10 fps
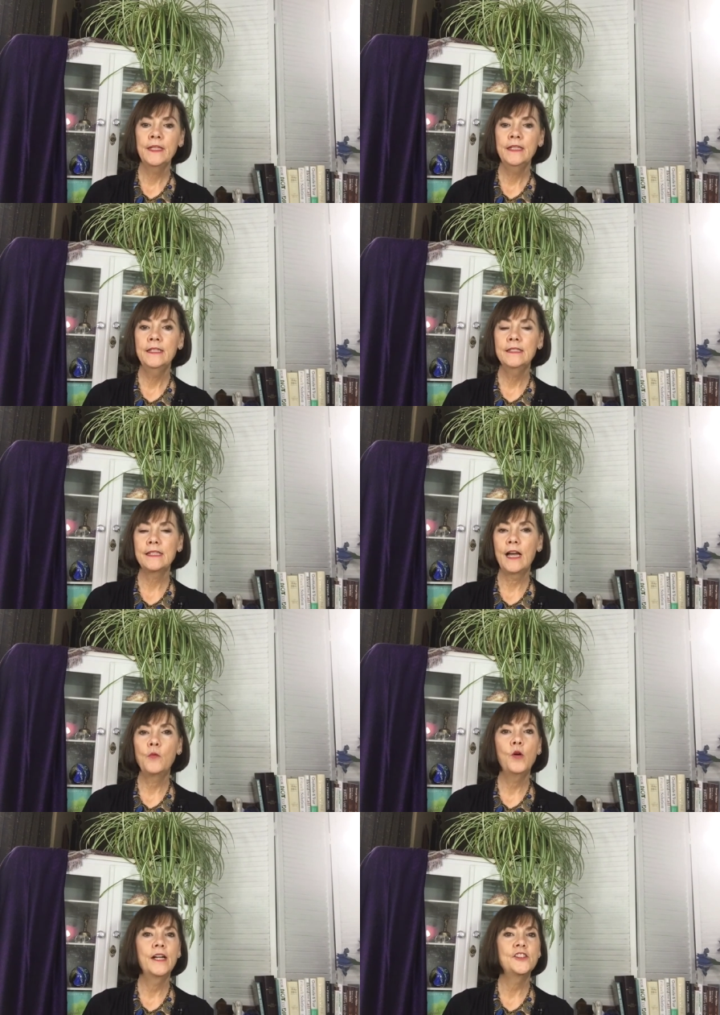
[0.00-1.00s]
is I
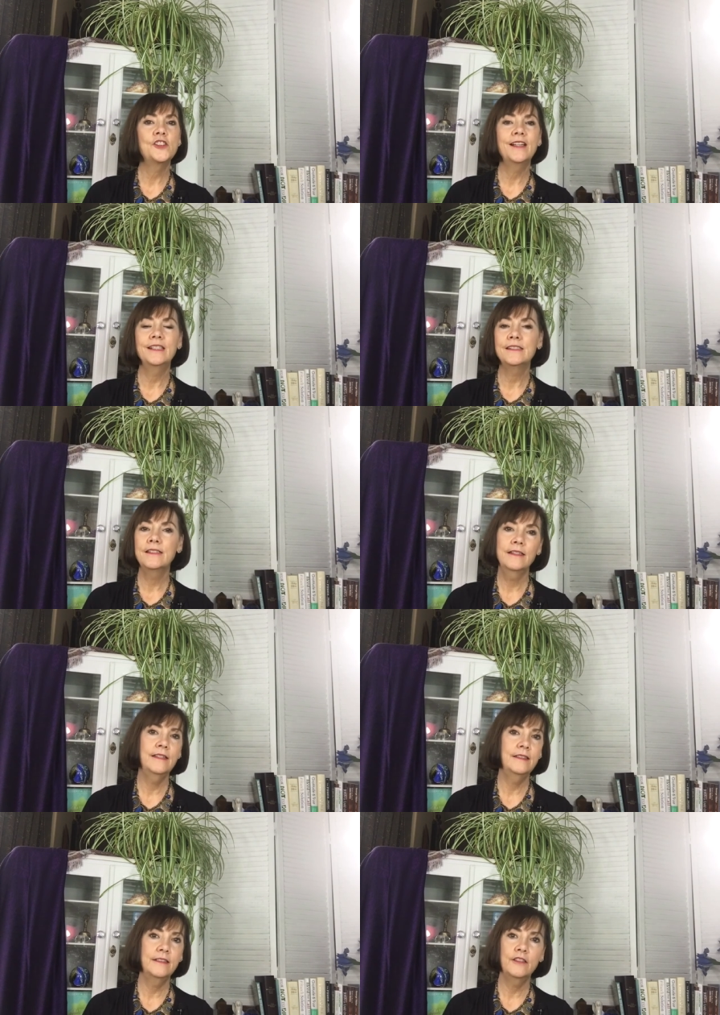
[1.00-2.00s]
watched a
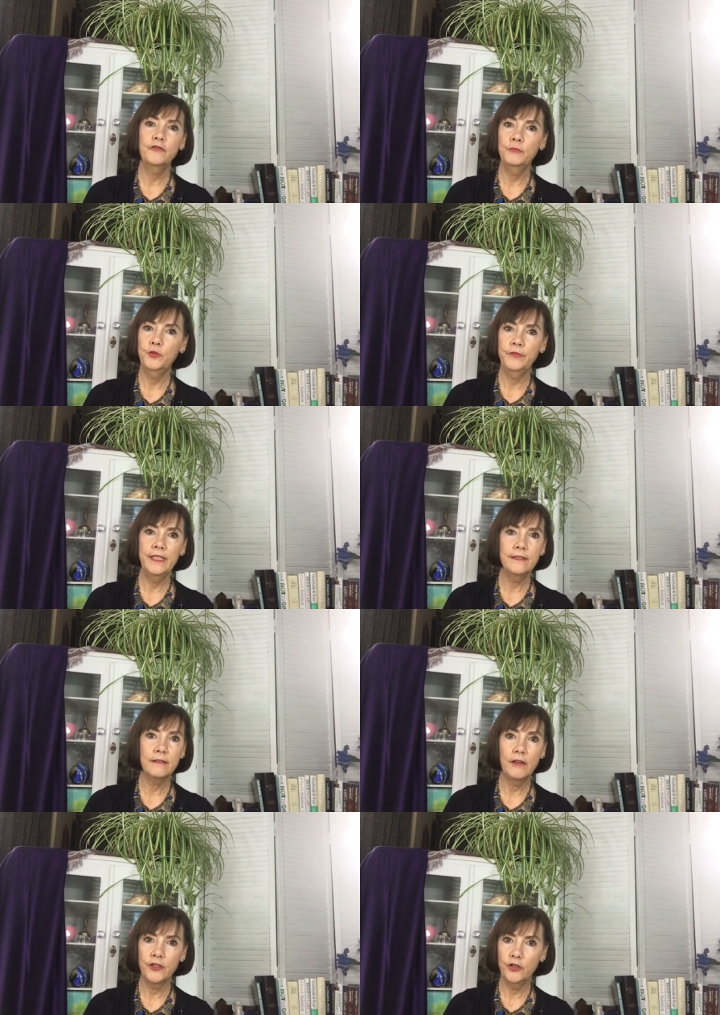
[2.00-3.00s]
ton of movies
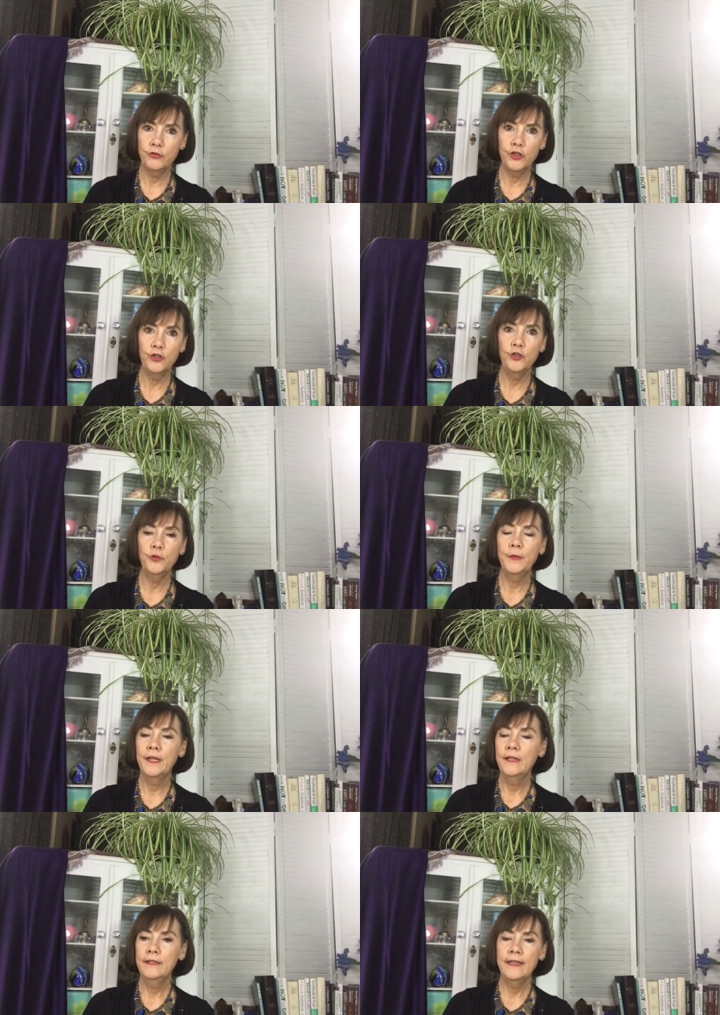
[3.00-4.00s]
on YouTube,
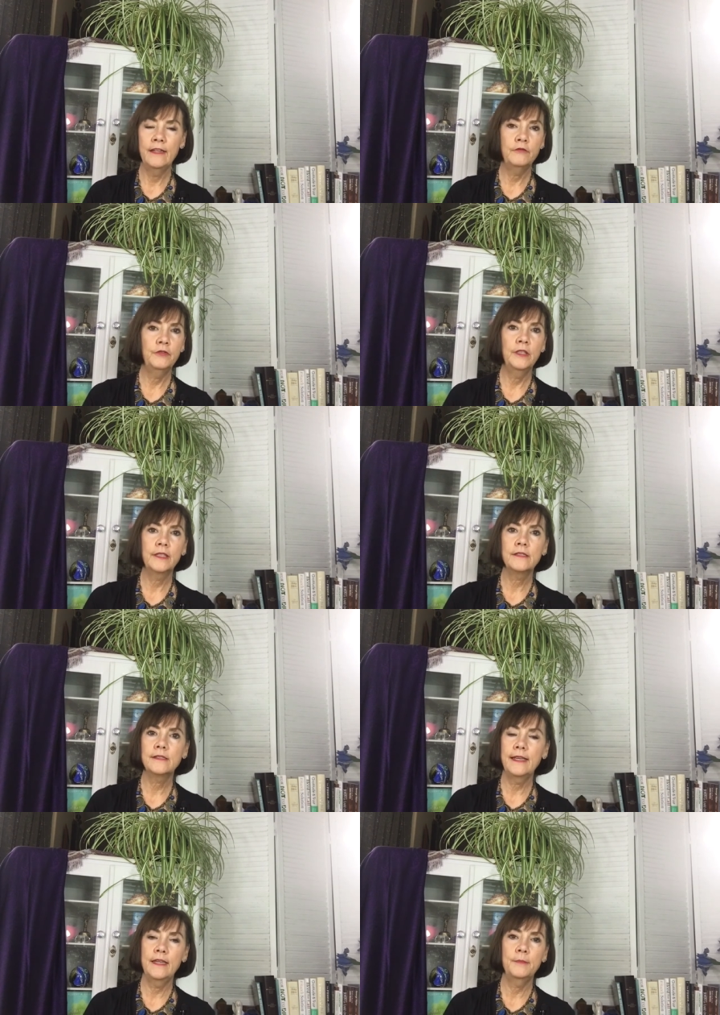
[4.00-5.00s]

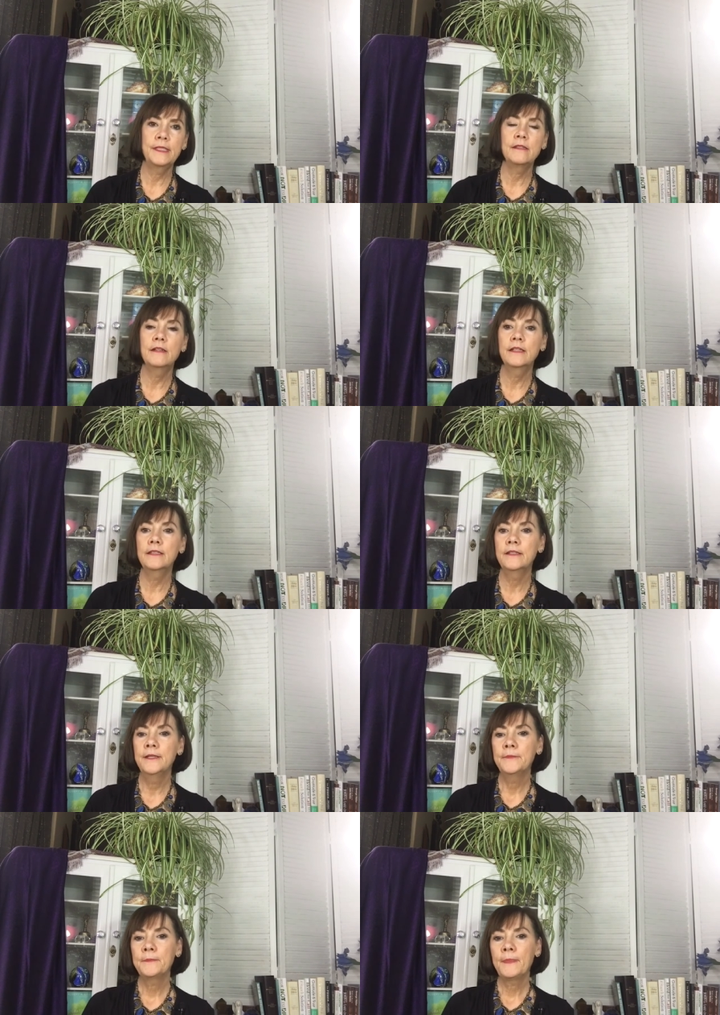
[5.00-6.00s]
Netflix, Amazon
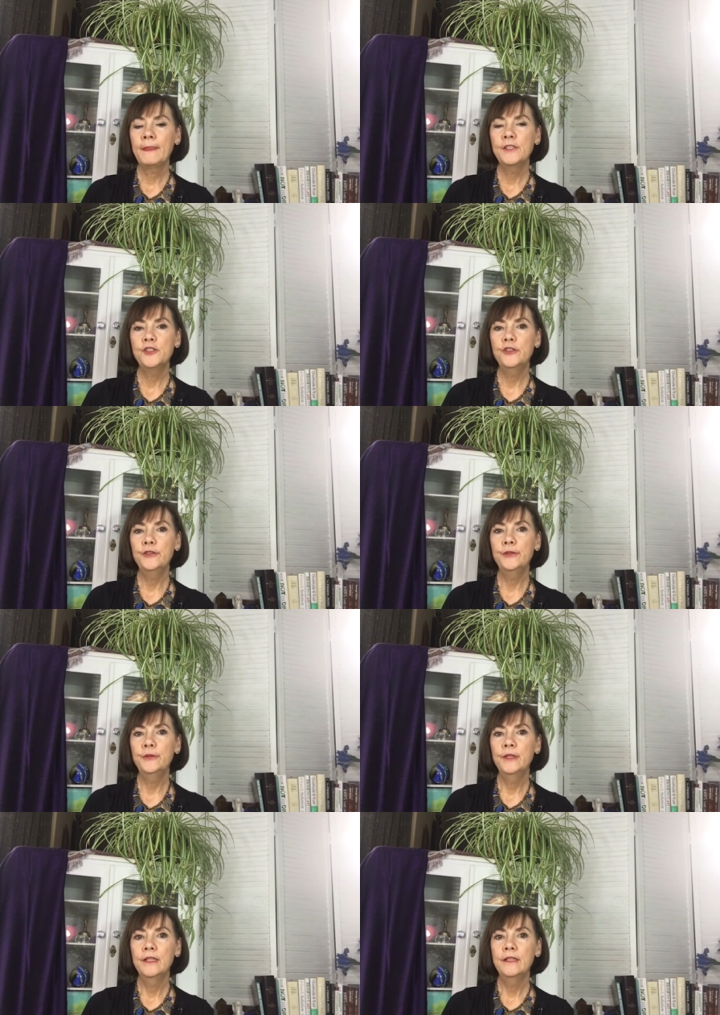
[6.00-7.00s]

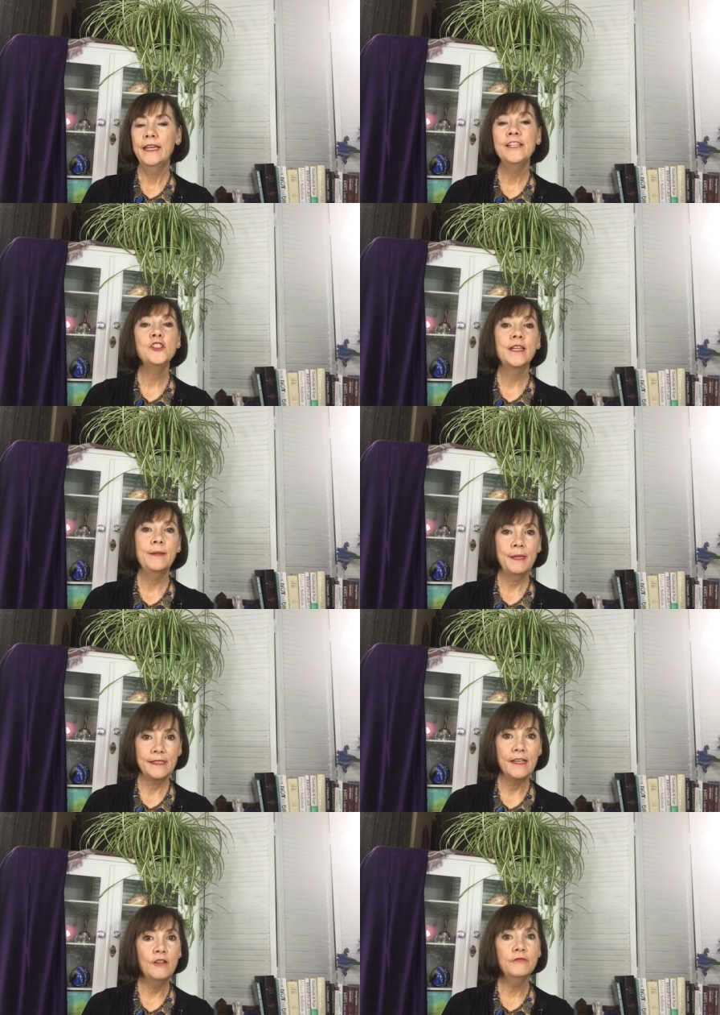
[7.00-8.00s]
to educate
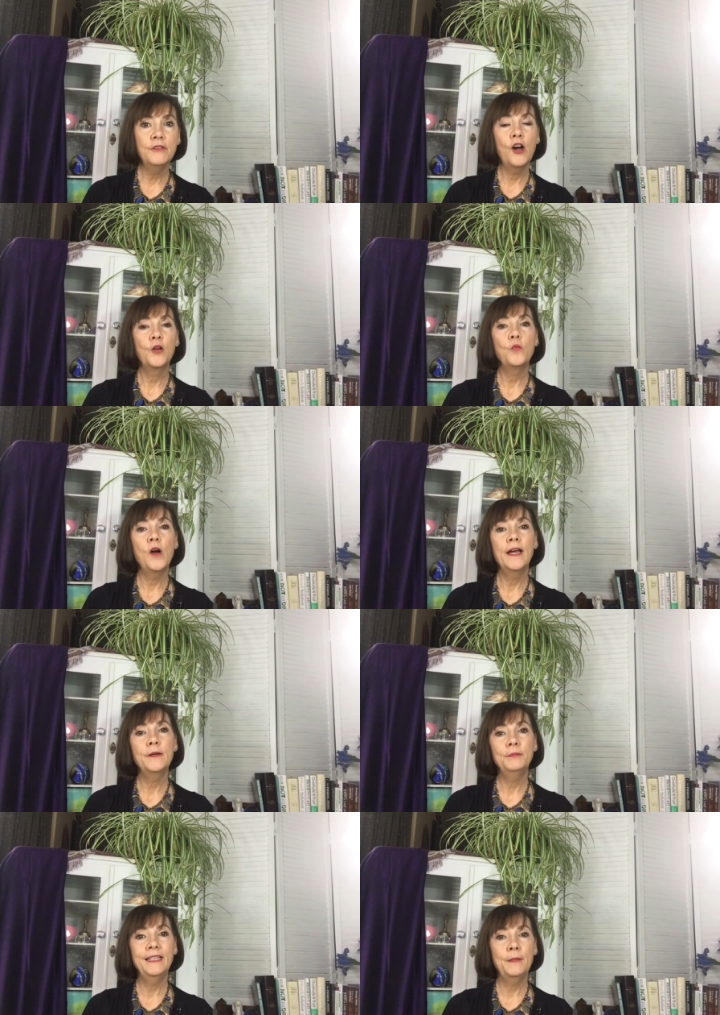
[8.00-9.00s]
myself on why
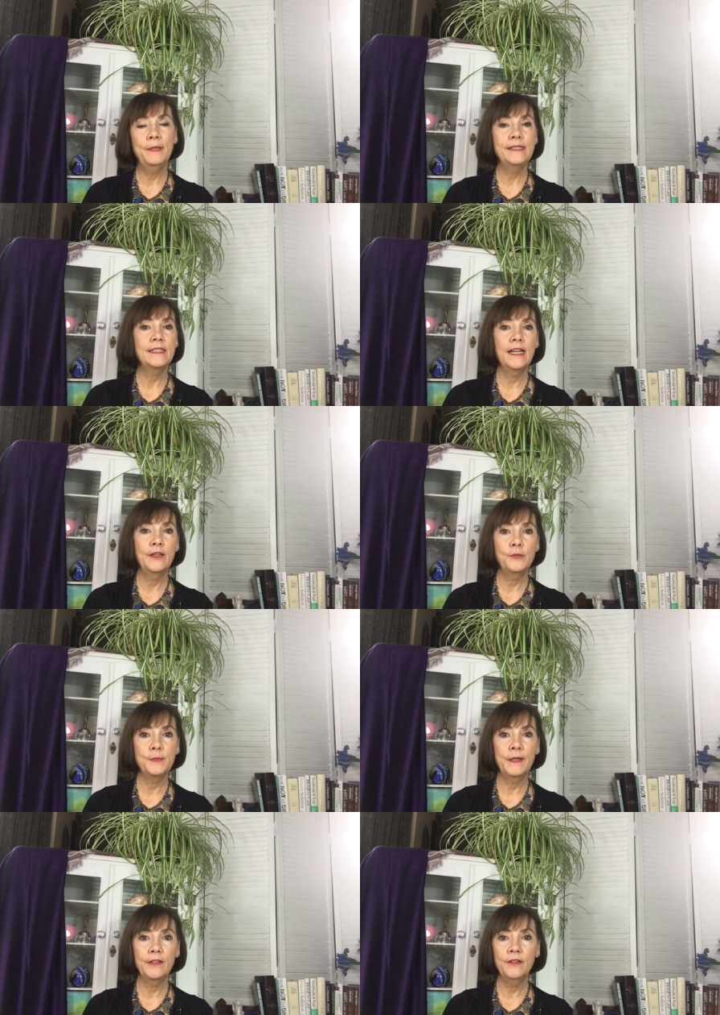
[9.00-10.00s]
a plant based diet was
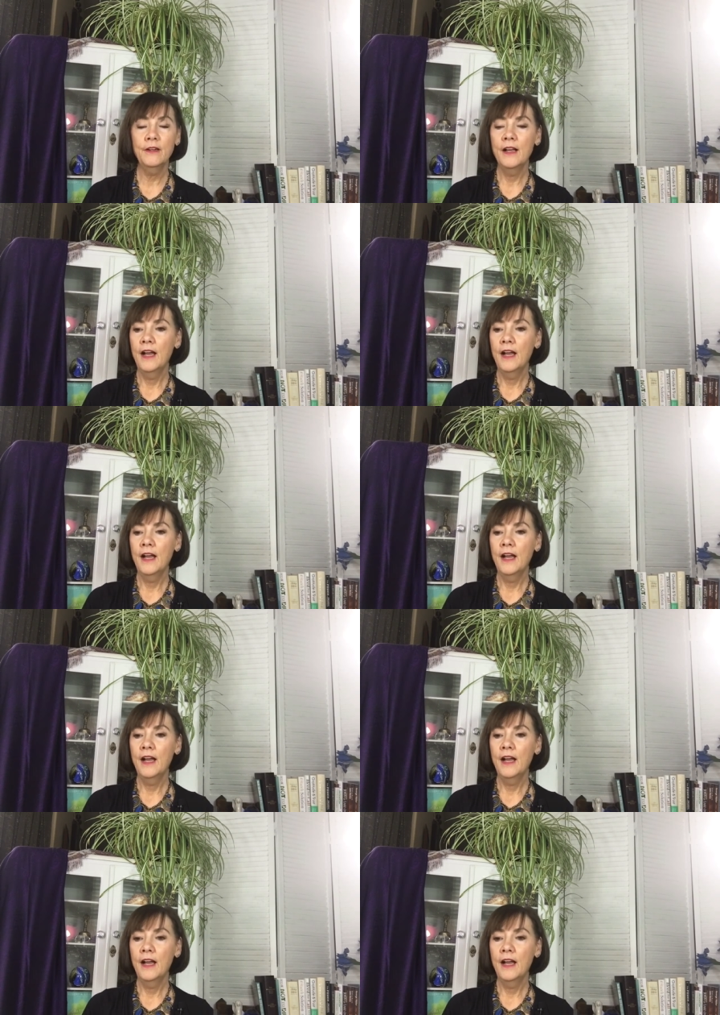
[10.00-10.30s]
better.